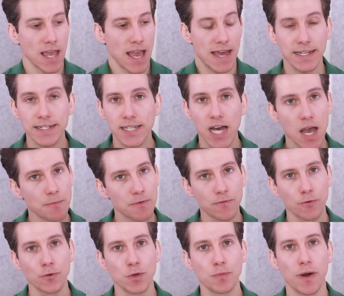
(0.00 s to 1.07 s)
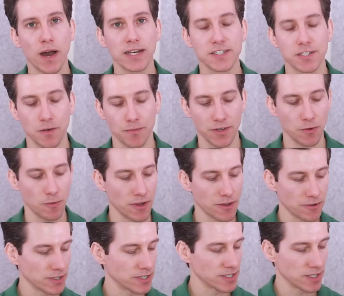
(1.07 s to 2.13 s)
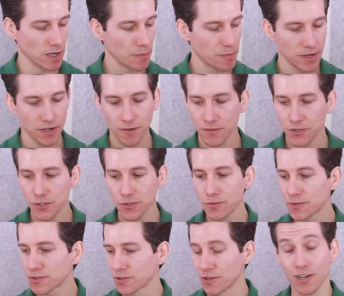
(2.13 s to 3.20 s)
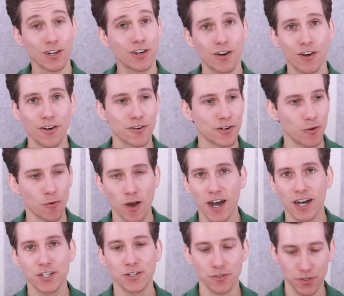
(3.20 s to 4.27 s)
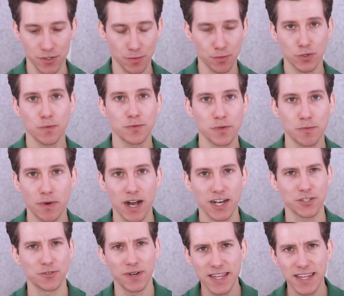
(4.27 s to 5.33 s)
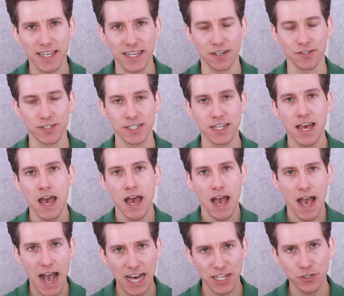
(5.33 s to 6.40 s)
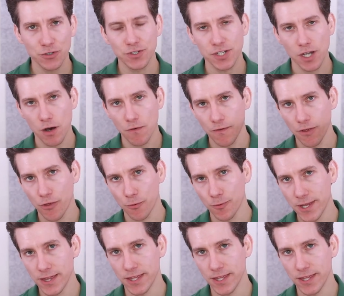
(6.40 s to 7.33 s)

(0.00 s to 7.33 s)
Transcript: anytime before you buy something, whether it's a, a pair of shoes or a car or a watch or a subscription box or anything else, ask yourself three